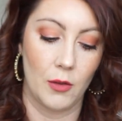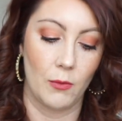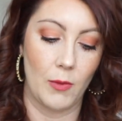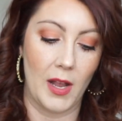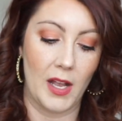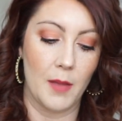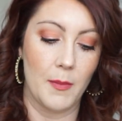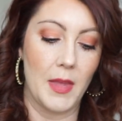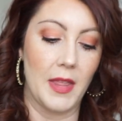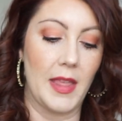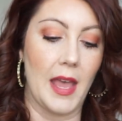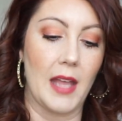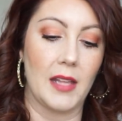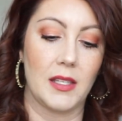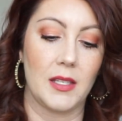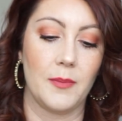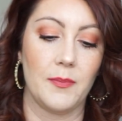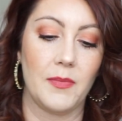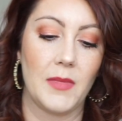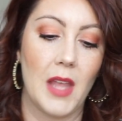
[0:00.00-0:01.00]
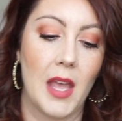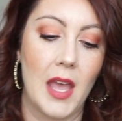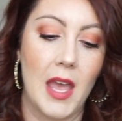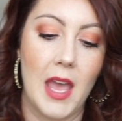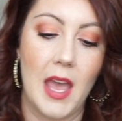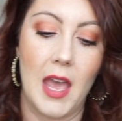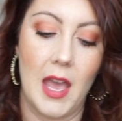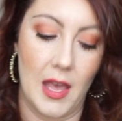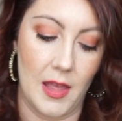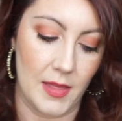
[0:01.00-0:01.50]
recommend that.
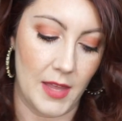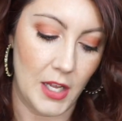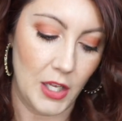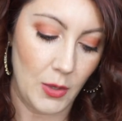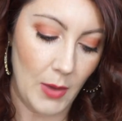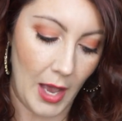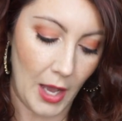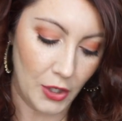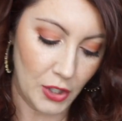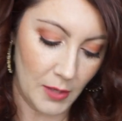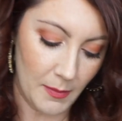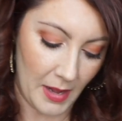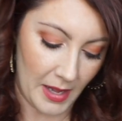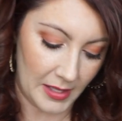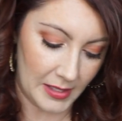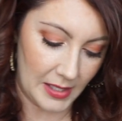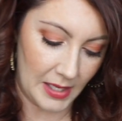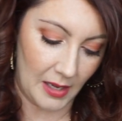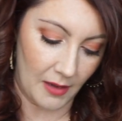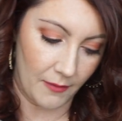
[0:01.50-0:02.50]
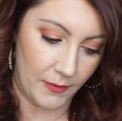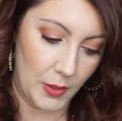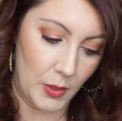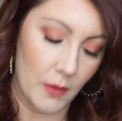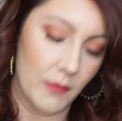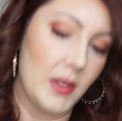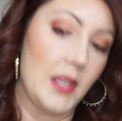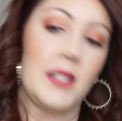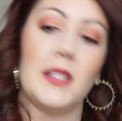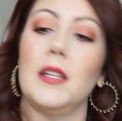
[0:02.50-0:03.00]
Then you actually might see a few
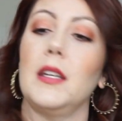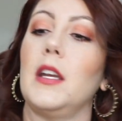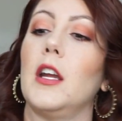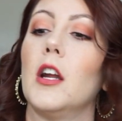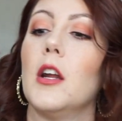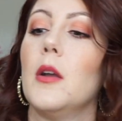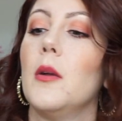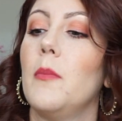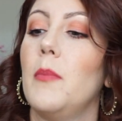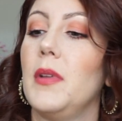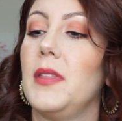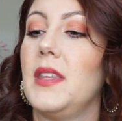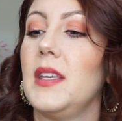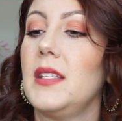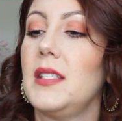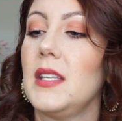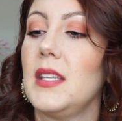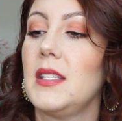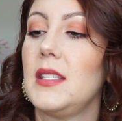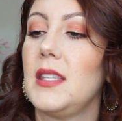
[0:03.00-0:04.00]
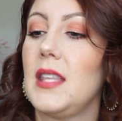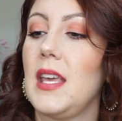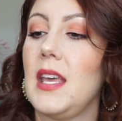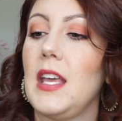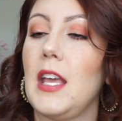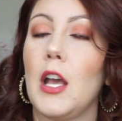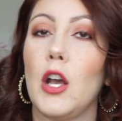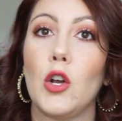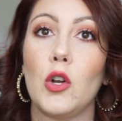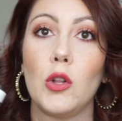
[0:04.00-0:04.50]
of these in here, but this is
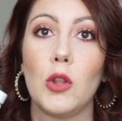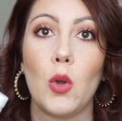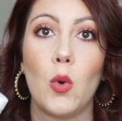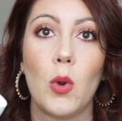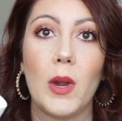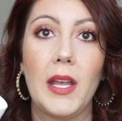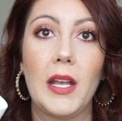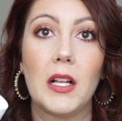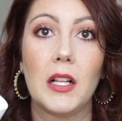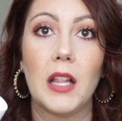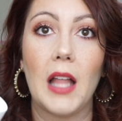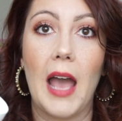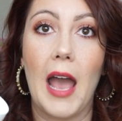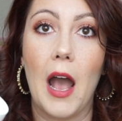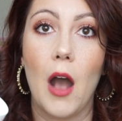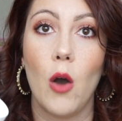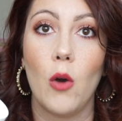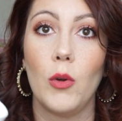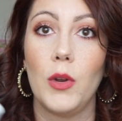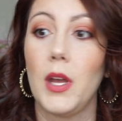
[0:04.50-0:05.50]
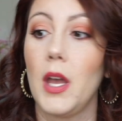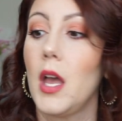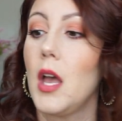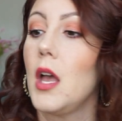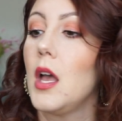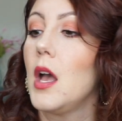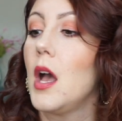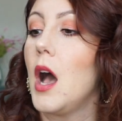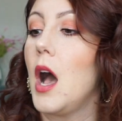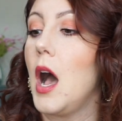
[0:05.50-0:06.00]
the Glory Cloud
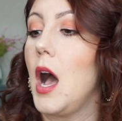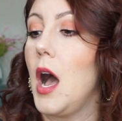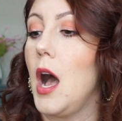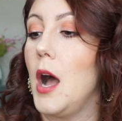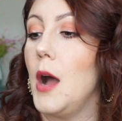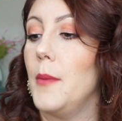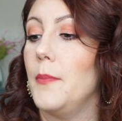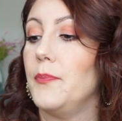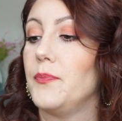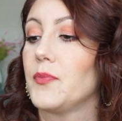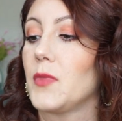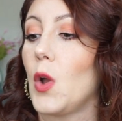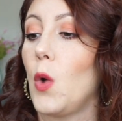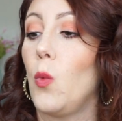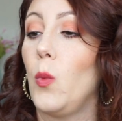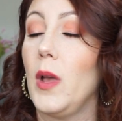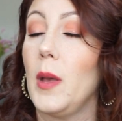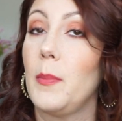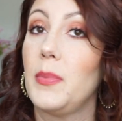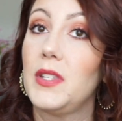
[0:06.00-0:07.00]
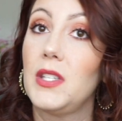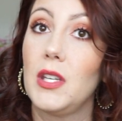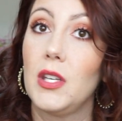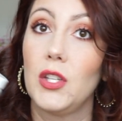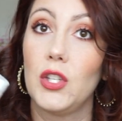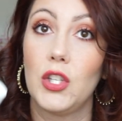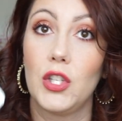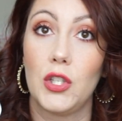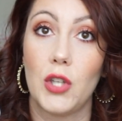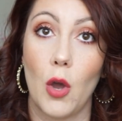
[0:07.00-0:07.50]
Whipped
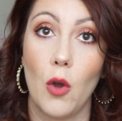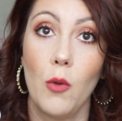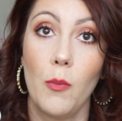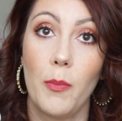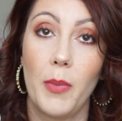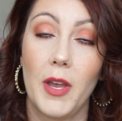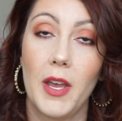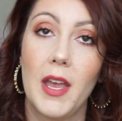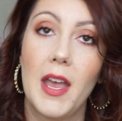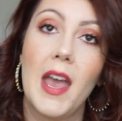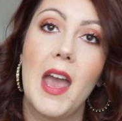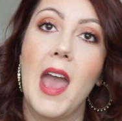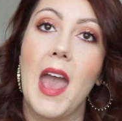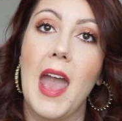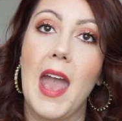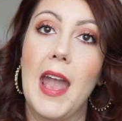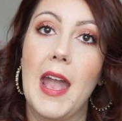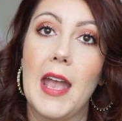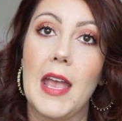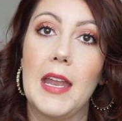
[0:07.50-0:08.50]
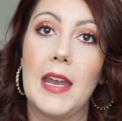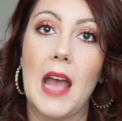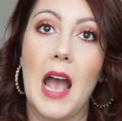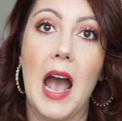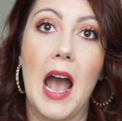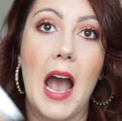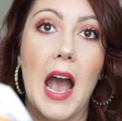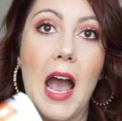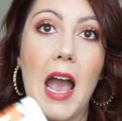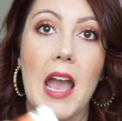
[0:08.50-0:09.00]
Soap, and
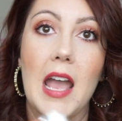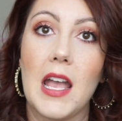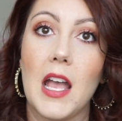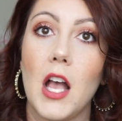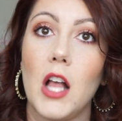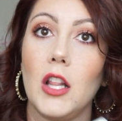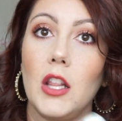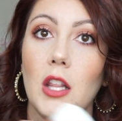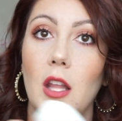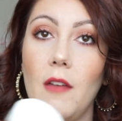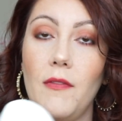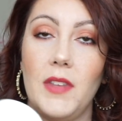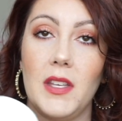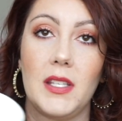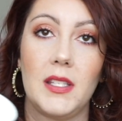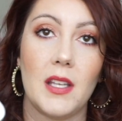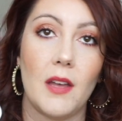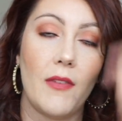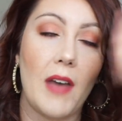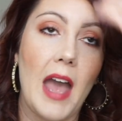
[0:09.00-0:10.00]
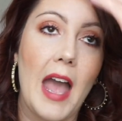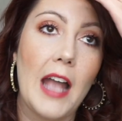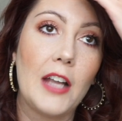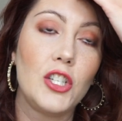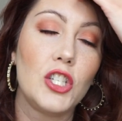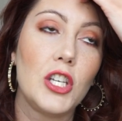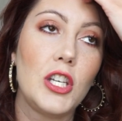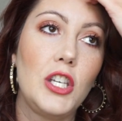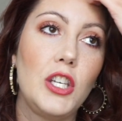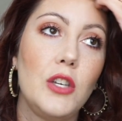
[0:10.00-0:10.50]
I love this stuff. I
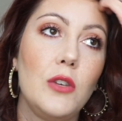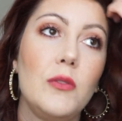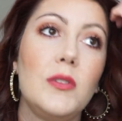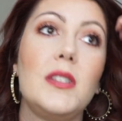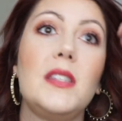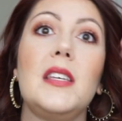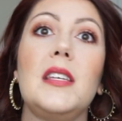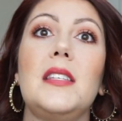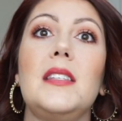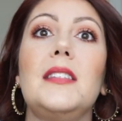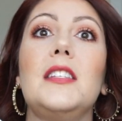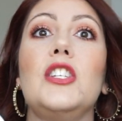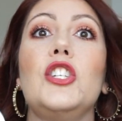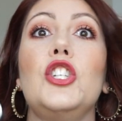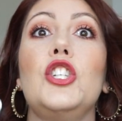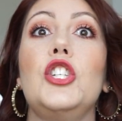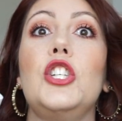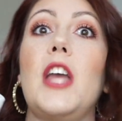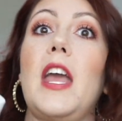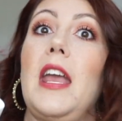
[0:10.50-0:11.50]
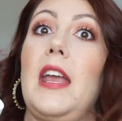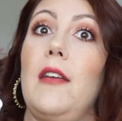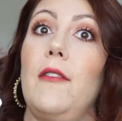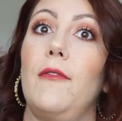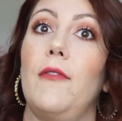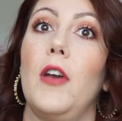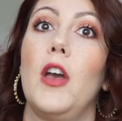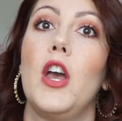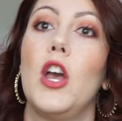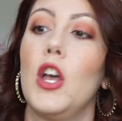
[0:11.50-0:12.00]
actually use this to
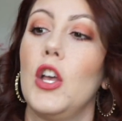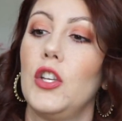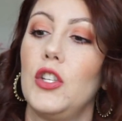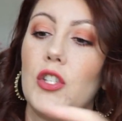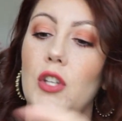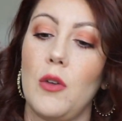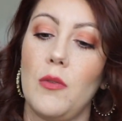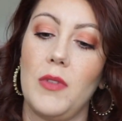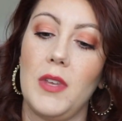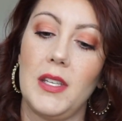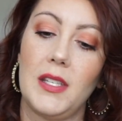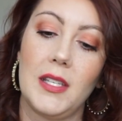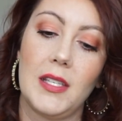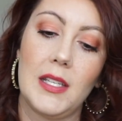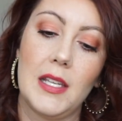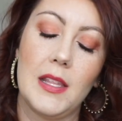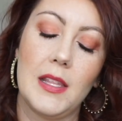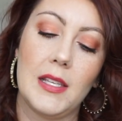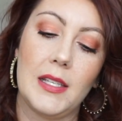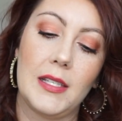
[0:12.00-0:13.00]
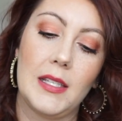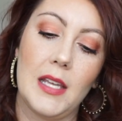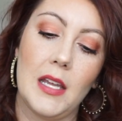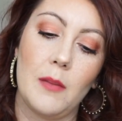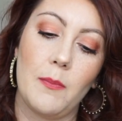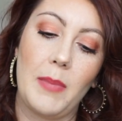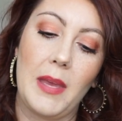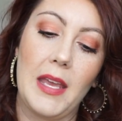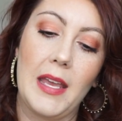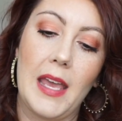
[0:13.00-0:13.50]
shave. So this is in the
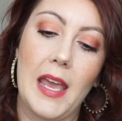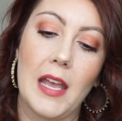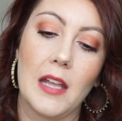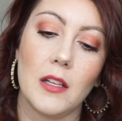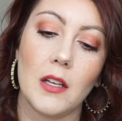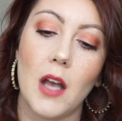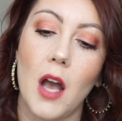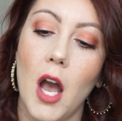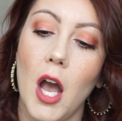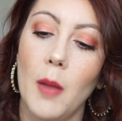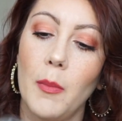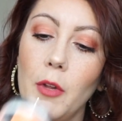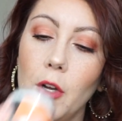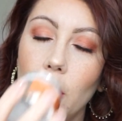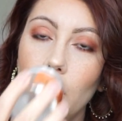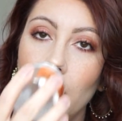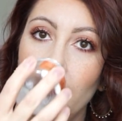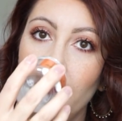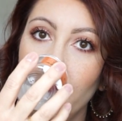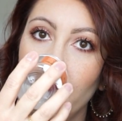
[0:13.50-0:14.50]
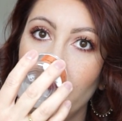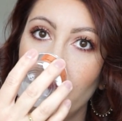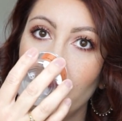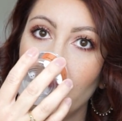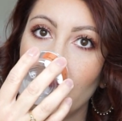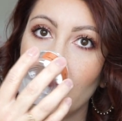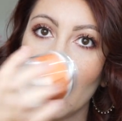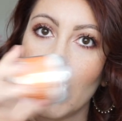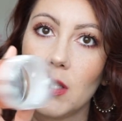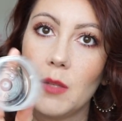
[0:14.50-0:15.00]
scent Pecan Cobbler.
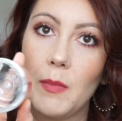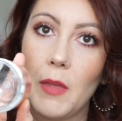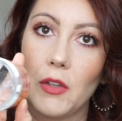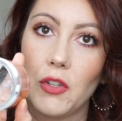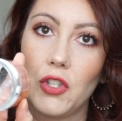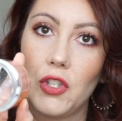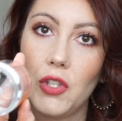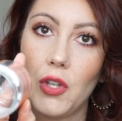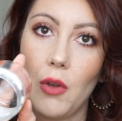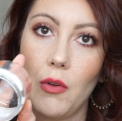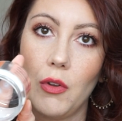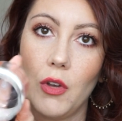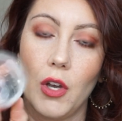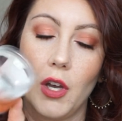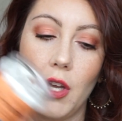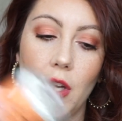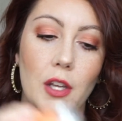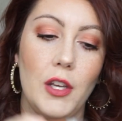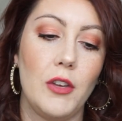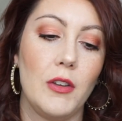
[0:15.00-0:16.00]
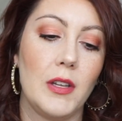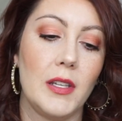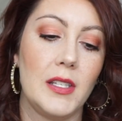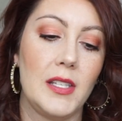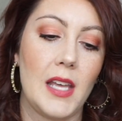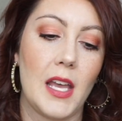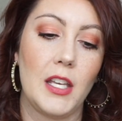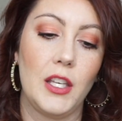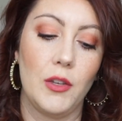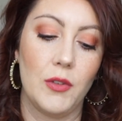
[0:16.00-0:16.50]
It smells so good. You can
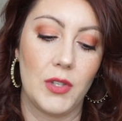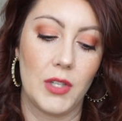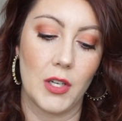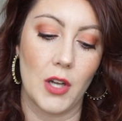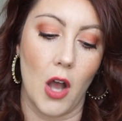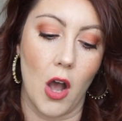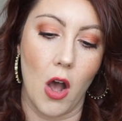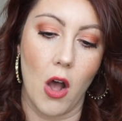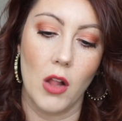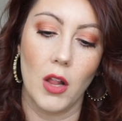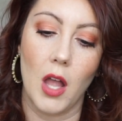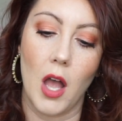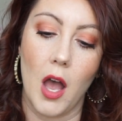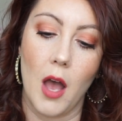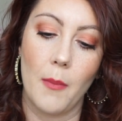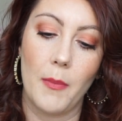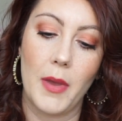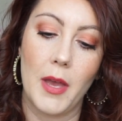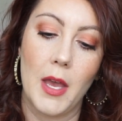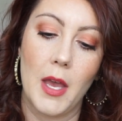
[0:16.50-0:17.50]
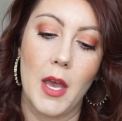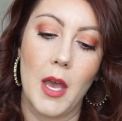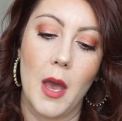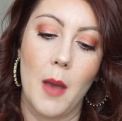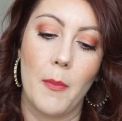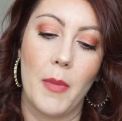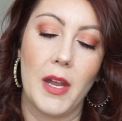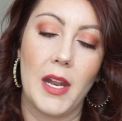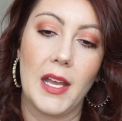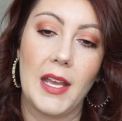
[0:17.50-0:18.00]
see I used it all up.
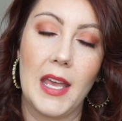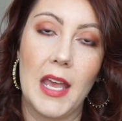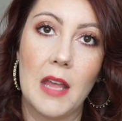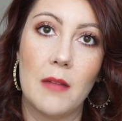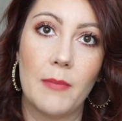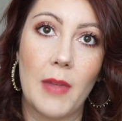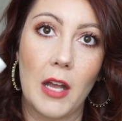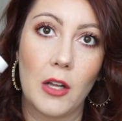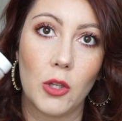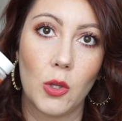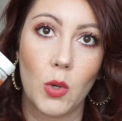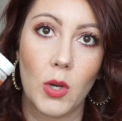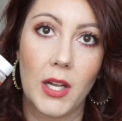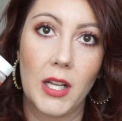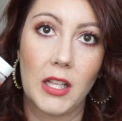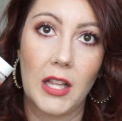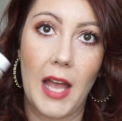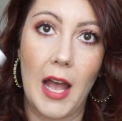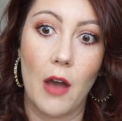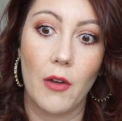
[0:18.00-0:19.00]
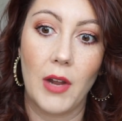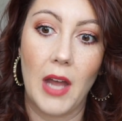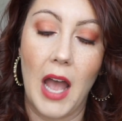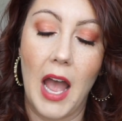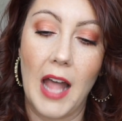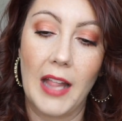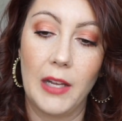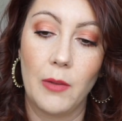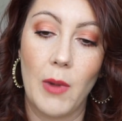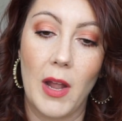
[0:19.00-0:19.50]
But again, by Glory Cloud,
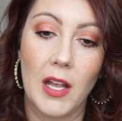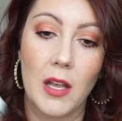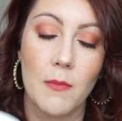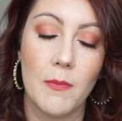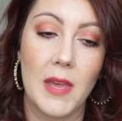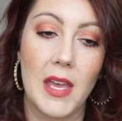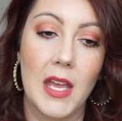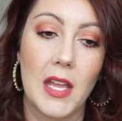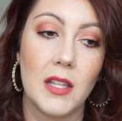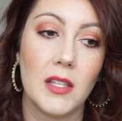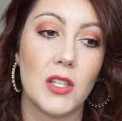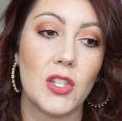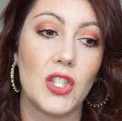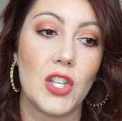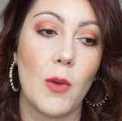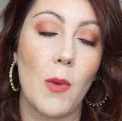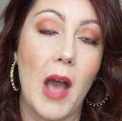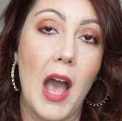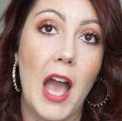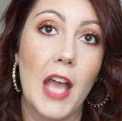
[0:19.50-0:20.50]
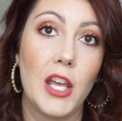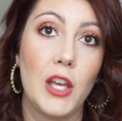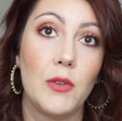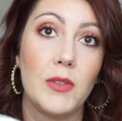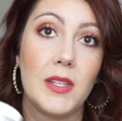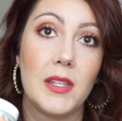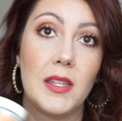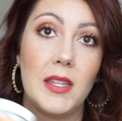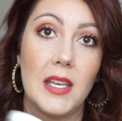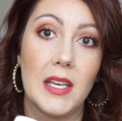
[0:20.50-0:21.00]
highly recommend. So I use
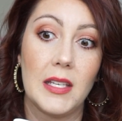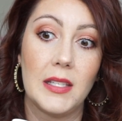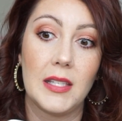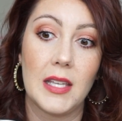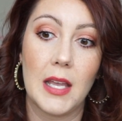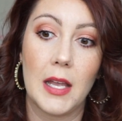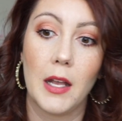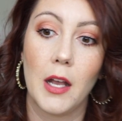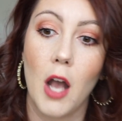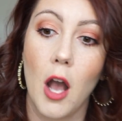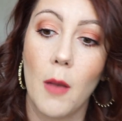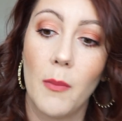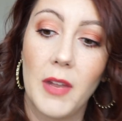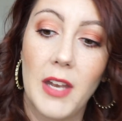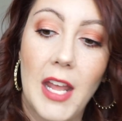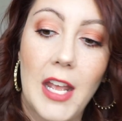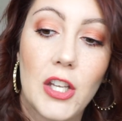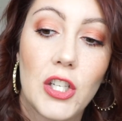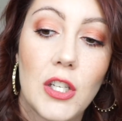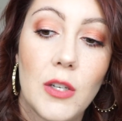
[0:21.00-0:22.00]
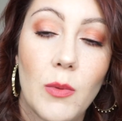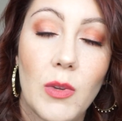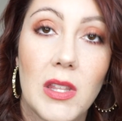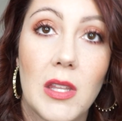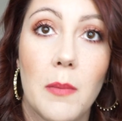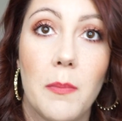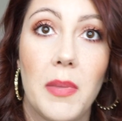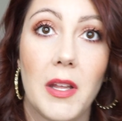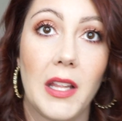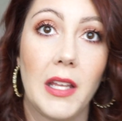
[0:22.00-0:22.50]
this in combination with
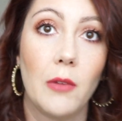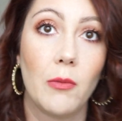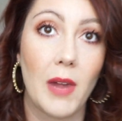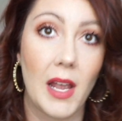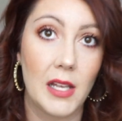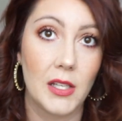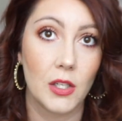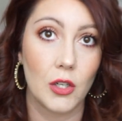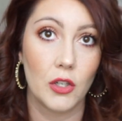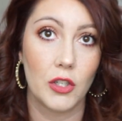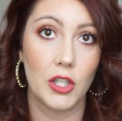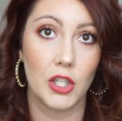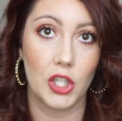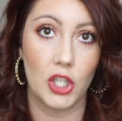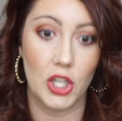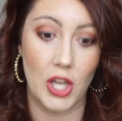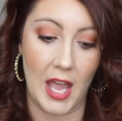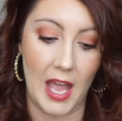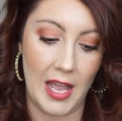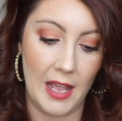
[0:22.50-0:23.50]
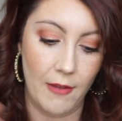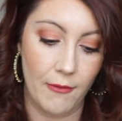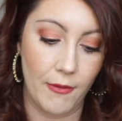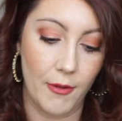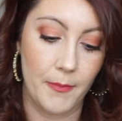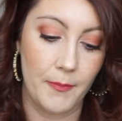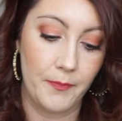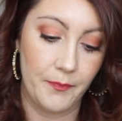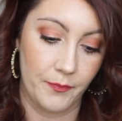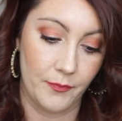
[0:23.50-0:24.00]
the Billy Razor to shave.
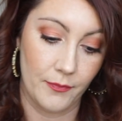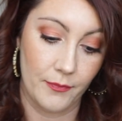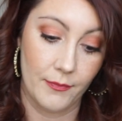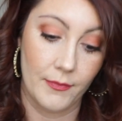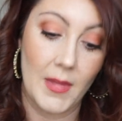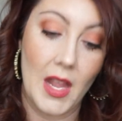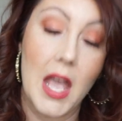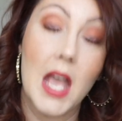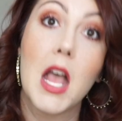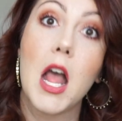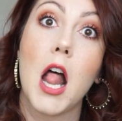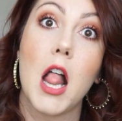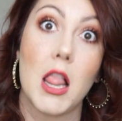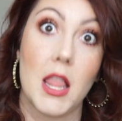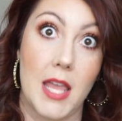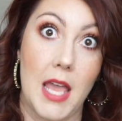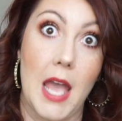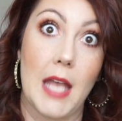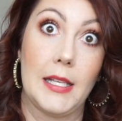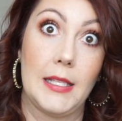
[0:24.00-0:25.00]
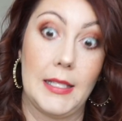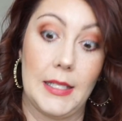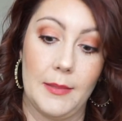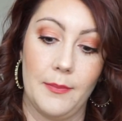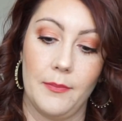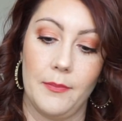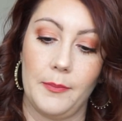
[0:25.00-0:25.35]
Yes.